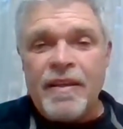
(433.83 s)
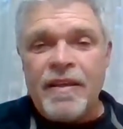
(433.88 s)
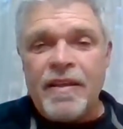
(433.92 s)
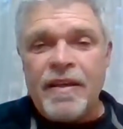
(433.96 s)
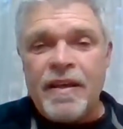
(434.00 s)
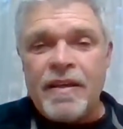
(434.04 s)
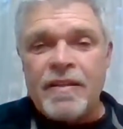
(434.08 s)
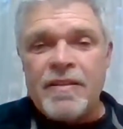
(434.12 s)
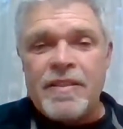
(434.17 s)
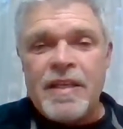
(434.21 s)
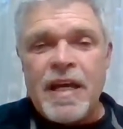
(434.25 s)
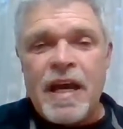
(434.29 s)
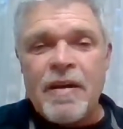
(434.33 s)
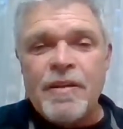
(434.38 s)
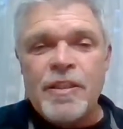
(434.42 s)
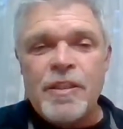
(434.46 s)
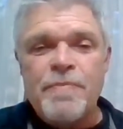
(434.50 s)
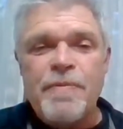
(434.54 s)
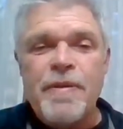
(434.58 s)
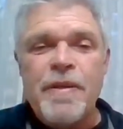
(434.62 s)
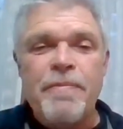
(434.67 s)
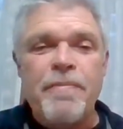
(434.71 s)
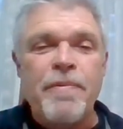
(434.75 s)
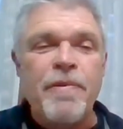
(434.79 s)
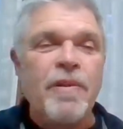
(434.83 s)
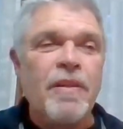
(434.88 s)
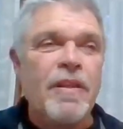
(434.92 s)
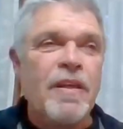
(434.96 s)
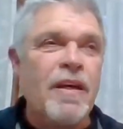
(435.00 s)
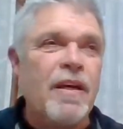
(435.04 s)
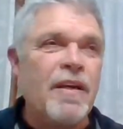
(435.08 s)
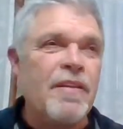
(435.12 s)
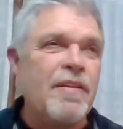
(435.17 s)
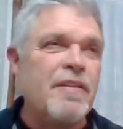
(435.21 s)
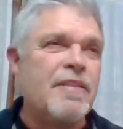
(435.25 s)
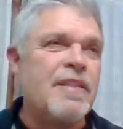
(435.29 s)
the townspeople,
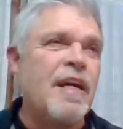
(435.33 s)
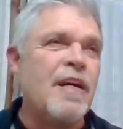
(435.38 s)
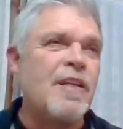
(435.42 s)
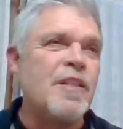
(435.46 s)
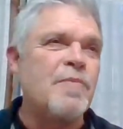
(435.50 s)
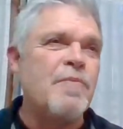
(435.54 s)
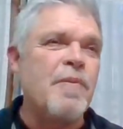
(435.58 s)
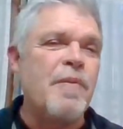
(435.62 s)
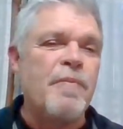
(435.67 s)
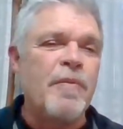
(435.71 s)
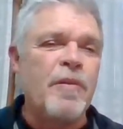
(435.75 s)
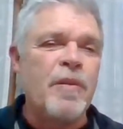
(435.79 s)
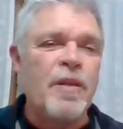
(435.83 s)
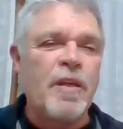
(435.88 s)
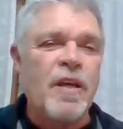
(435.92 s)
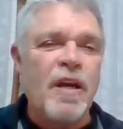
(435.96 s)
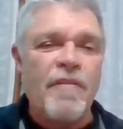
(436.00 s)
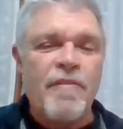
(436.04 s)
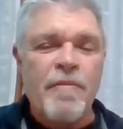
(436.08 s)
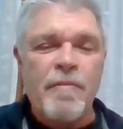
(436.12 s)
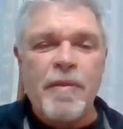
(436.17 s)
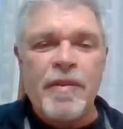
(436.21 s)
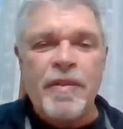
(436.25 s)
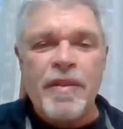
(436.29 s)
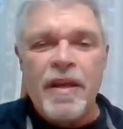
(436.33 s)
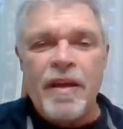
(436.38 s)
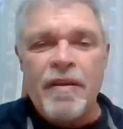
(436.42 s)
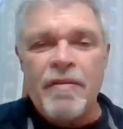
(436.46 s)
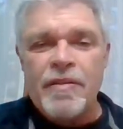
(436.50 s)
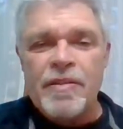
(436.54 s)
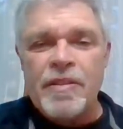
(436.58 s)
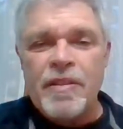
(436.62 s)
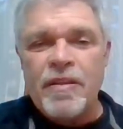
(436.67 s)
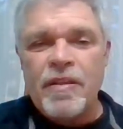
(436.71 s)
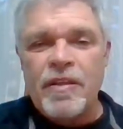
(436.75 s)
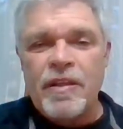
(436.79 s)
the government there
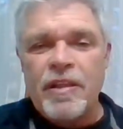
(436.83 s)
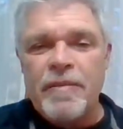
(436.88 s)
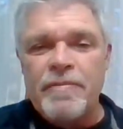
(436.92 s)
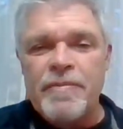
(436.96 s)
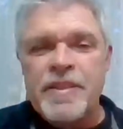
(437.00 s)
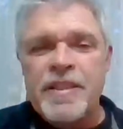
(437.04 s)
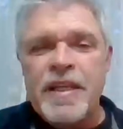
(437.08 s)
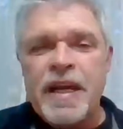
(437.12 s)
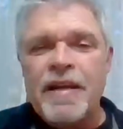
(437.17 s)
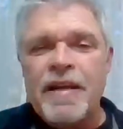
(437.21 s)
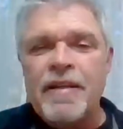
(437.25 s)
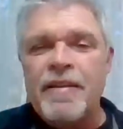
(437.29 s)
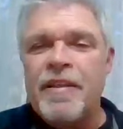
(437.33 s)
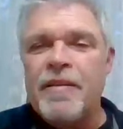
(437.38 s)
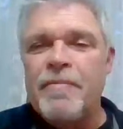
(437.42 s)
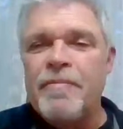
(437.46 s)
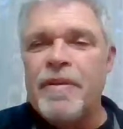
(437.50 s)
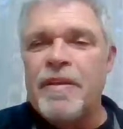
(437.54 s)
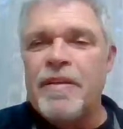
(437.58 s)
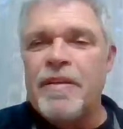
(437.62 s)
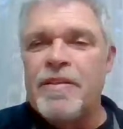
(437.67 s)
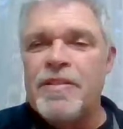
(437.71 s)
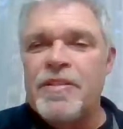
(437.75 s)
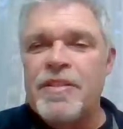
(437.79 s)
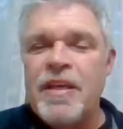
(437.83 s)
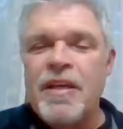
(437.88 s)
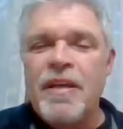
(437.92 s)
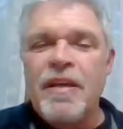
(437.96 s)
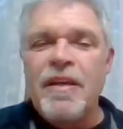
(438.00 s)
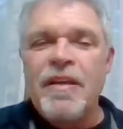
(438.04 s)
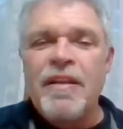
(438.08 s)
is a little upset at them because